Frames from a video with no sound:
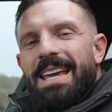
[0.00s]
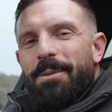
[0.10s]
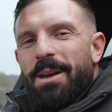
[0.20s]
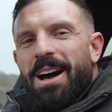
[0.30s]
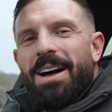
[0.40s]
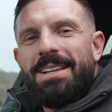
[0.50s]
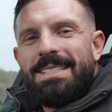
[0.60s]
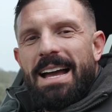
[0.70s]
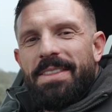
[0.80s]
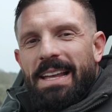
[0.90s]
here we are,
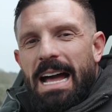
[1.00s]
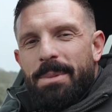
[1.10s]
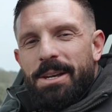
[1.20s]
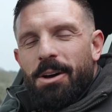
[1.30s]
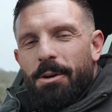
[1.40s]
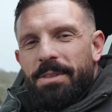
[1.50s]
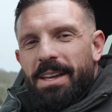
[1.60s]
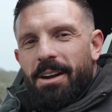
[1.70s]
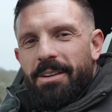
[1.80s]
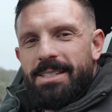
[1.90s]
sat in the cabin of the
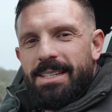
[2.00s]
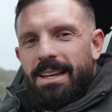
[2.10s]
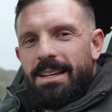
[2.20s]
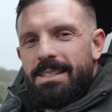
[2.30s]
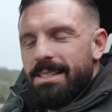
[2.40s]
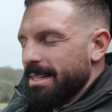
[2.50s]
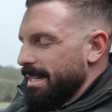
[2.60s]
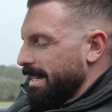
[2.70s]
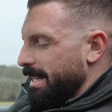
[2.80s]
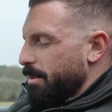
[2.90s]

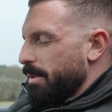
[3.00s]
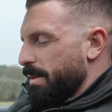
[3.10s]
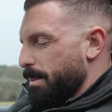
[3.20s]
RS6 with the